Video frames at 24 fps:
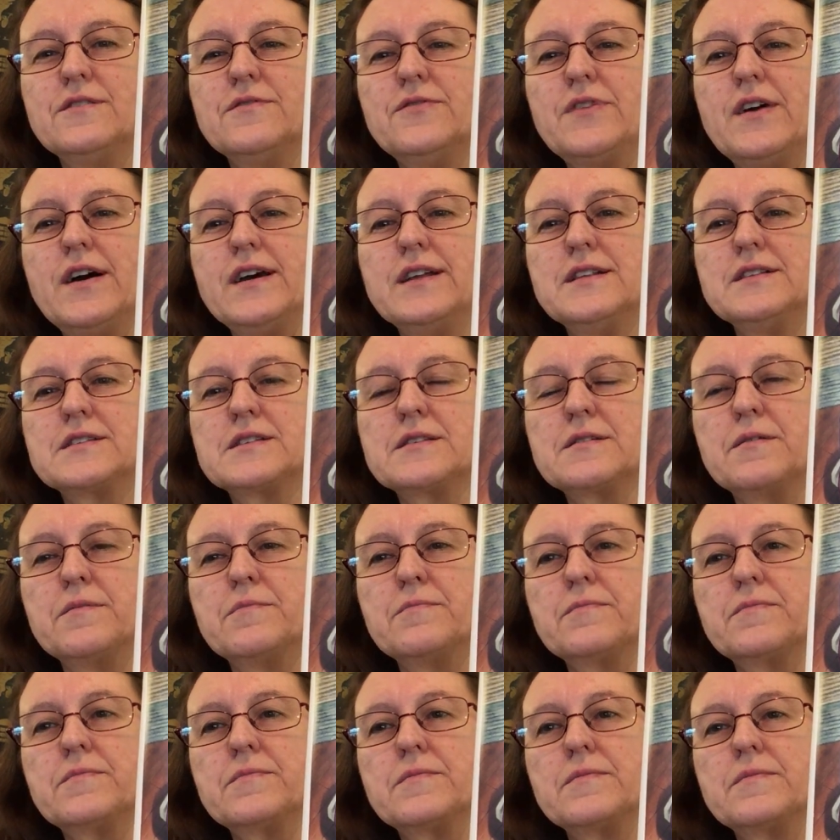find
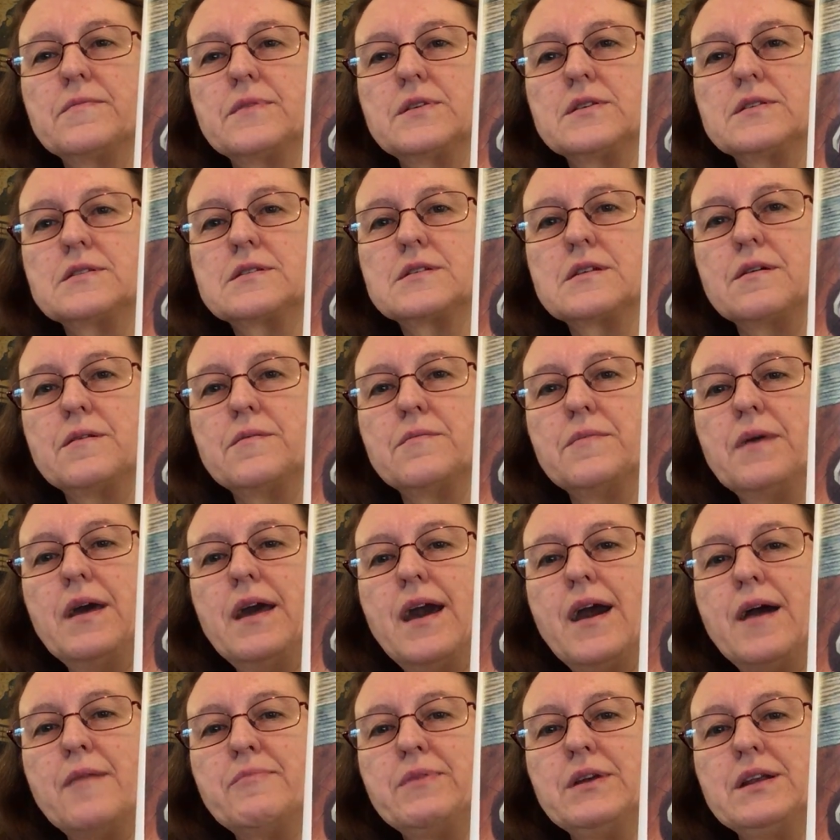some
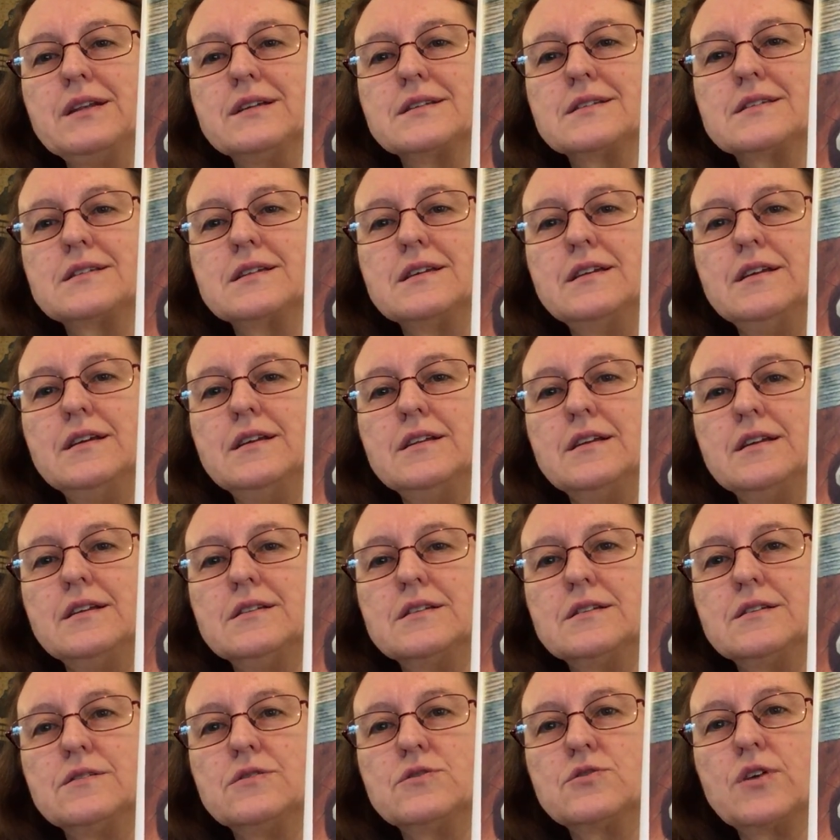happiness in it,
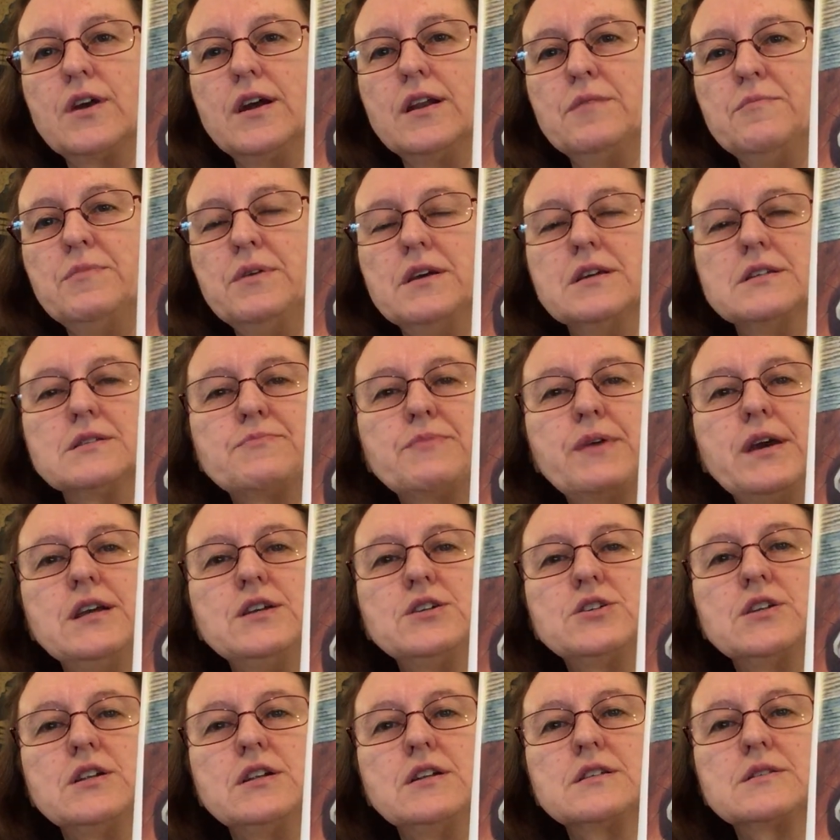and to try to be as
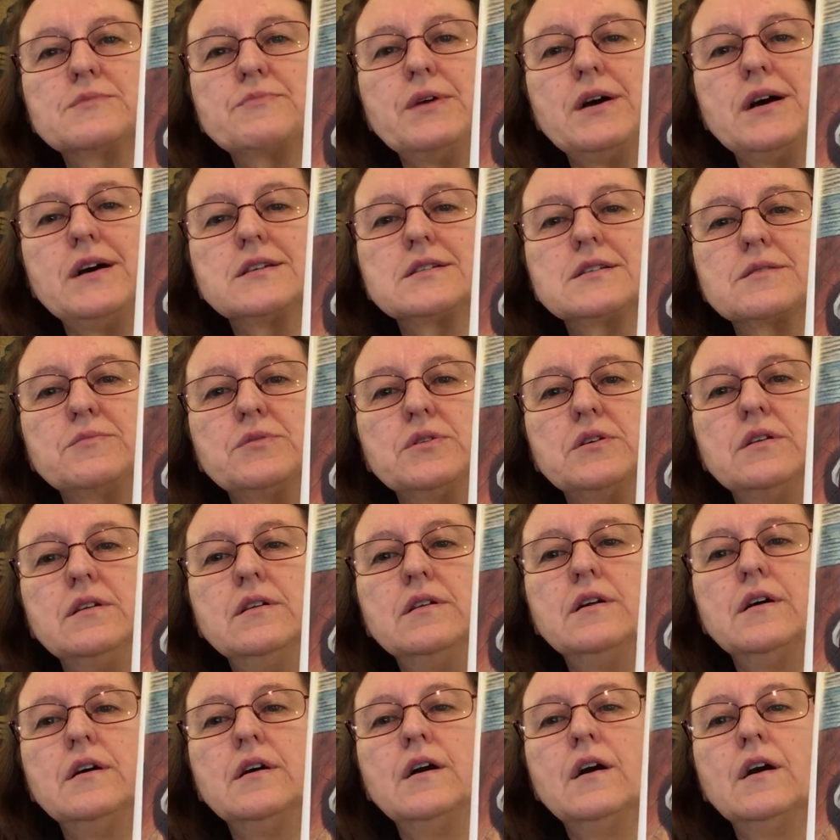patient as possible.
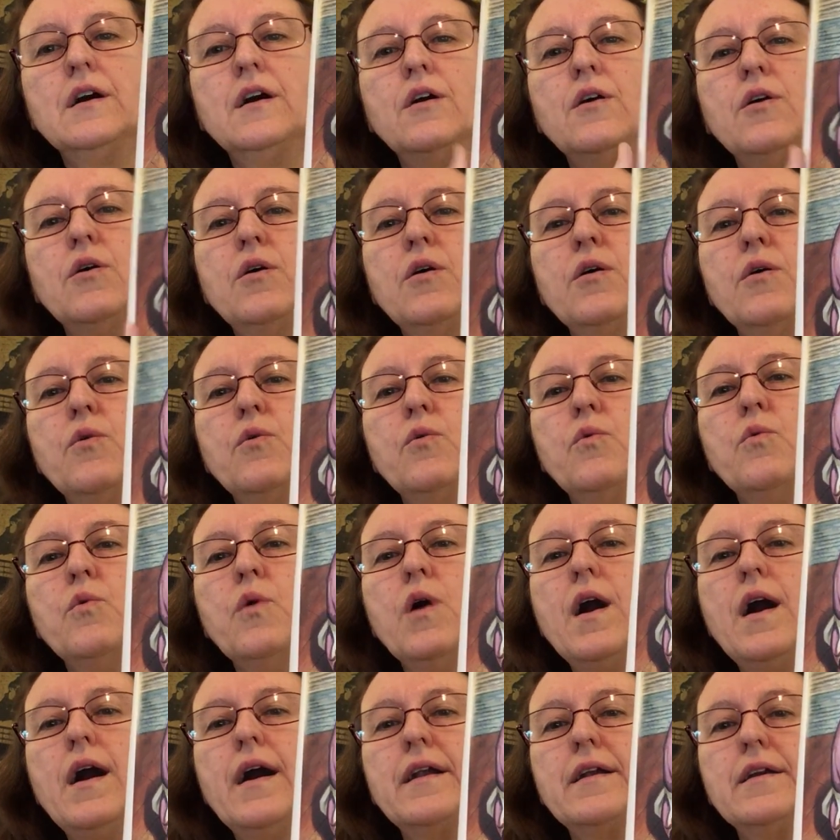
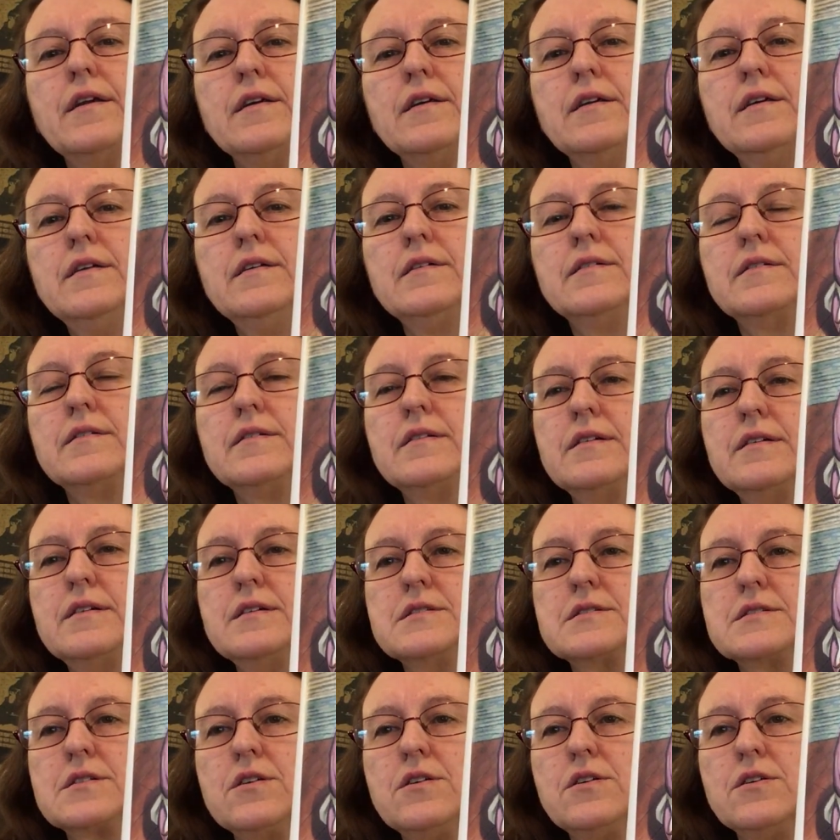Water
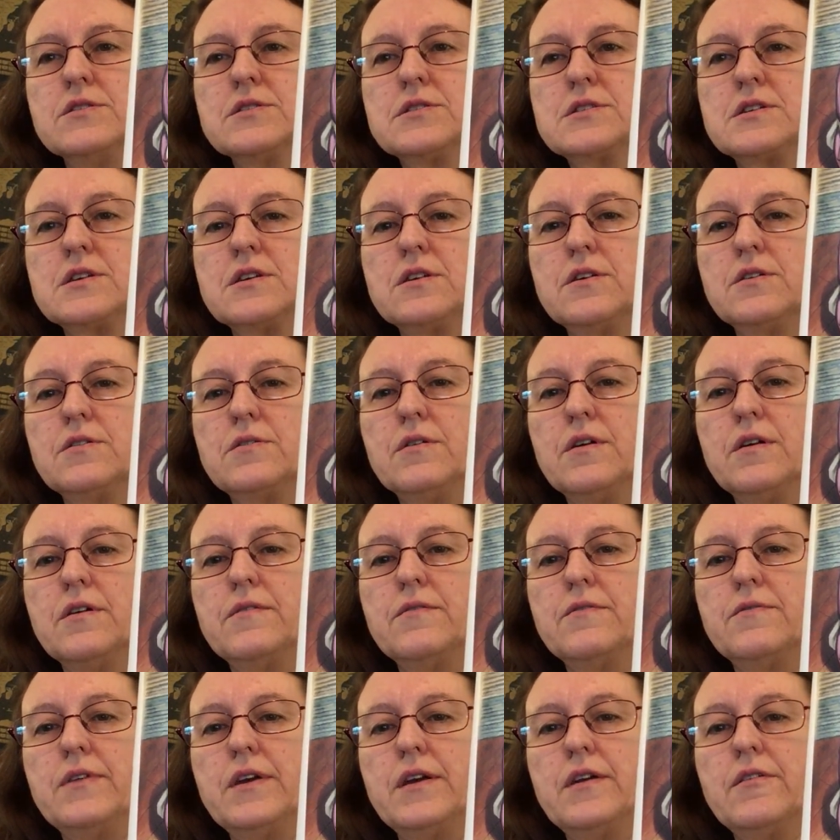is also a
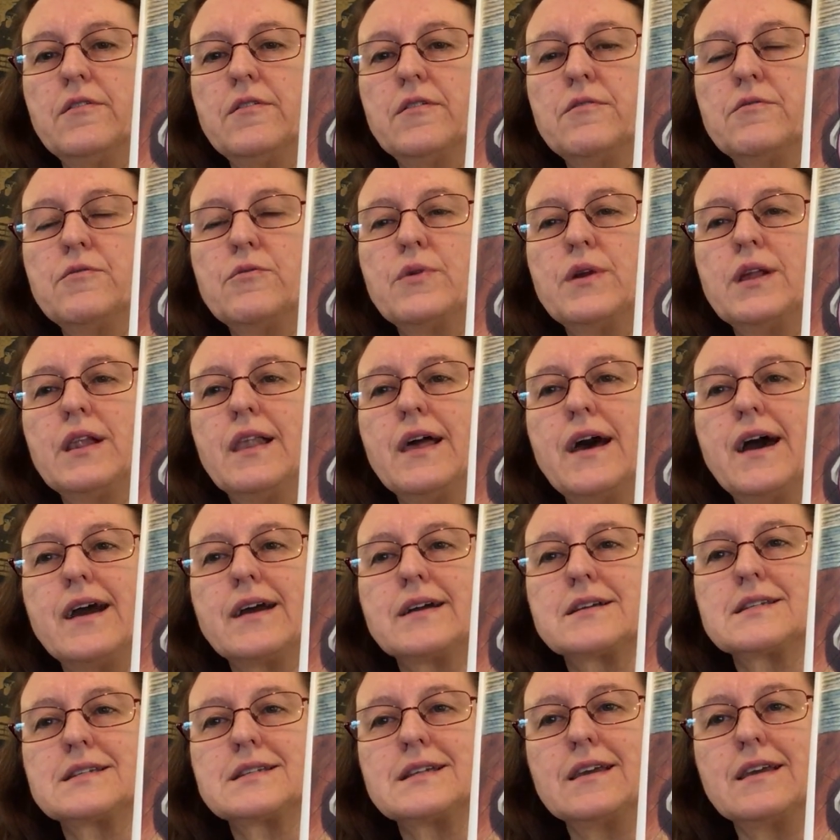very
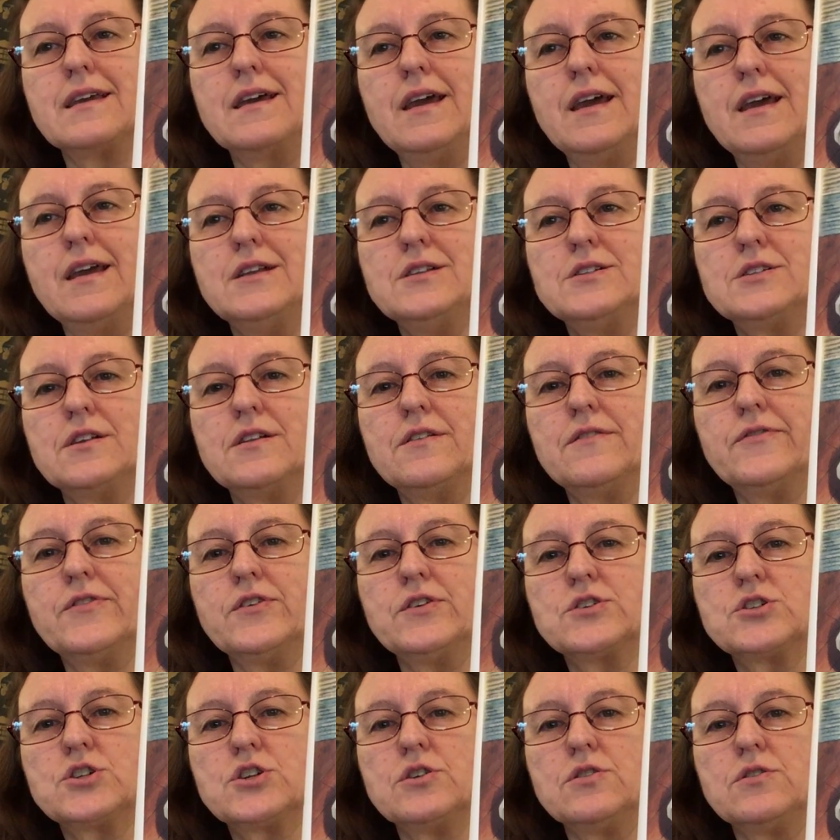relaxing agent
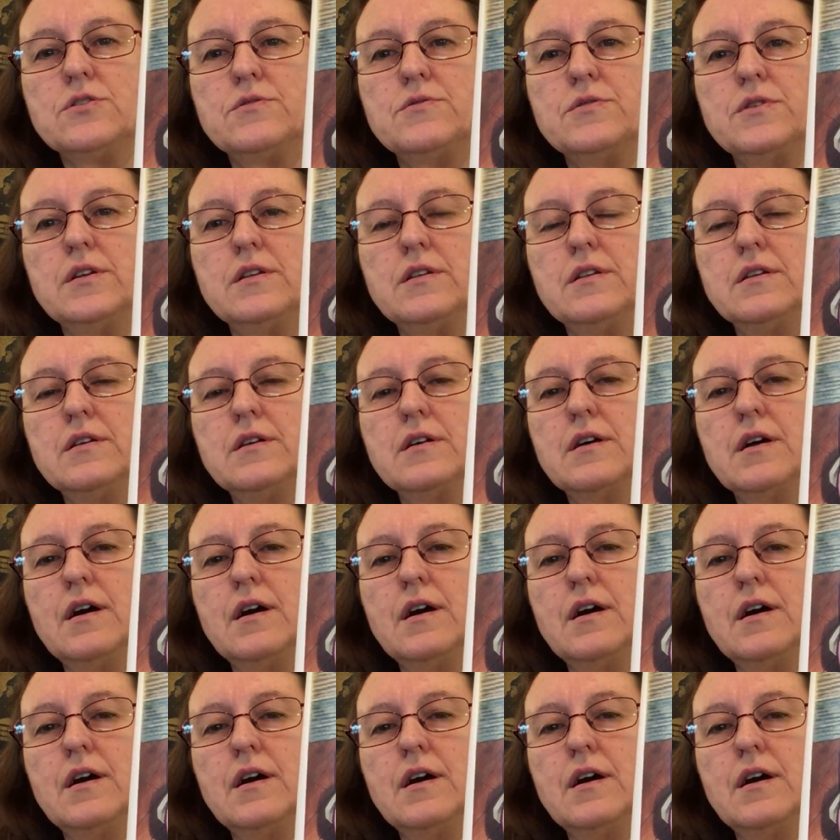for children.